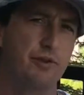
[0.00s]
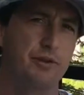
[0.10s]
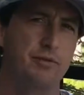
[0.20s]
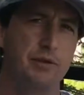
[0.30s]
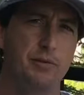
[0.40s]

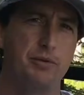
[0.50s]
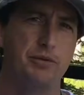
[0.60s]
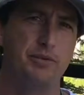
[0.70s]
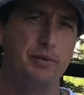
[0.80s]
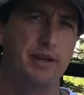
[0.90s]
first people
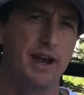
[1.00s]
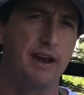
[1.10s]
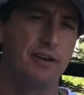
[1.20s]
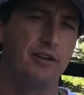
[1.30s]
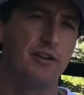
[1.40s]
to speak
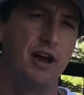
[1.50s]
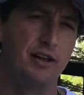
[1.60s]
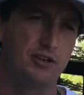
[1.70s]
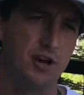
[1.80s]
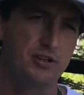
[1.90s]
out on
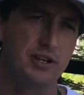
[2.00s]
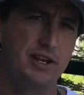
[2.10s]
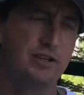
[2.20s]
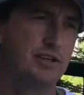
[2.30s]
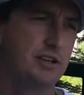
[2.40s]

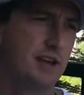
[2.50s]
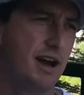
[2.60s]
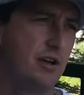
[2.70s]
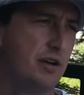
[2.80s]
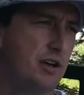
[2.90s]
hydrogenation and
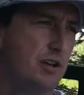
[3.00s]
how